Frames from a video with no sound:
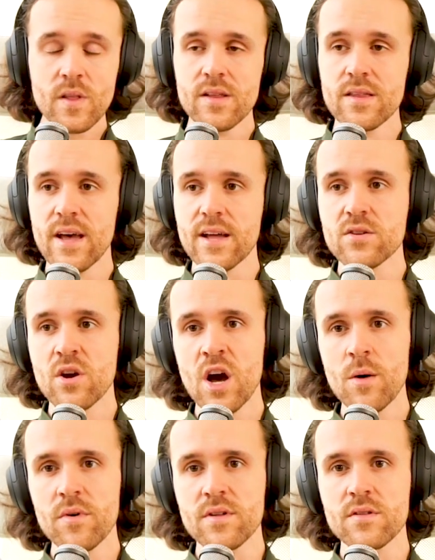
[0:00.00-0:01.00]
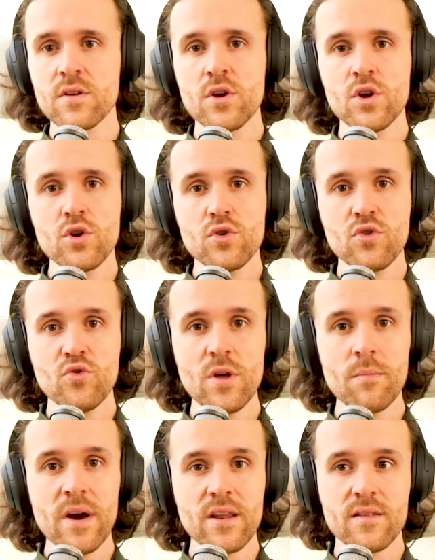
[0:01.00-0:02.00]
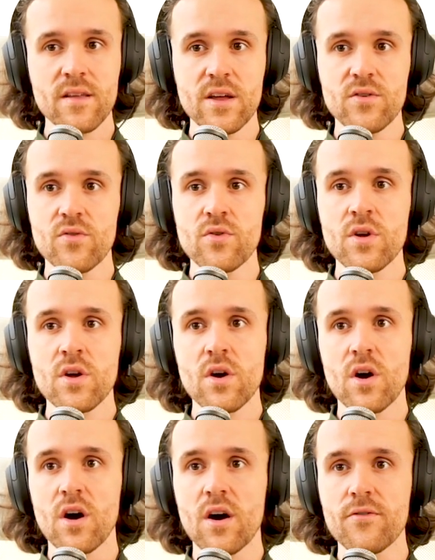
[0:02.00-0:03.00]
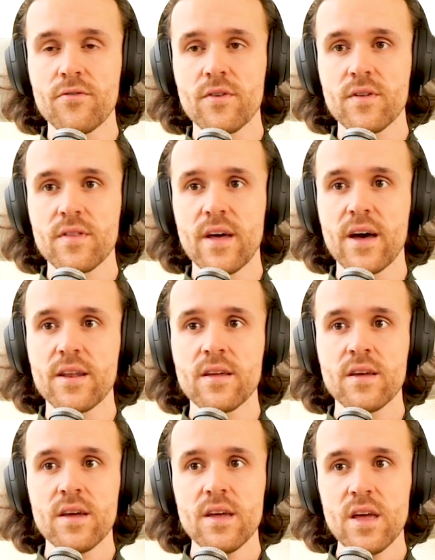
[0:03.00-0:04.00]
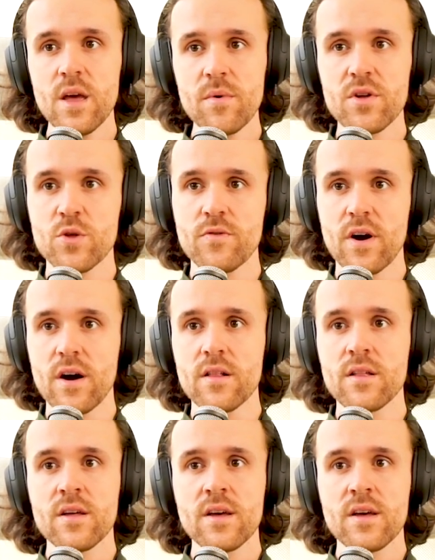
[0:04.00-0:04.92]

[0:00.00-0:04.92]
that comment to the metadata of that image file.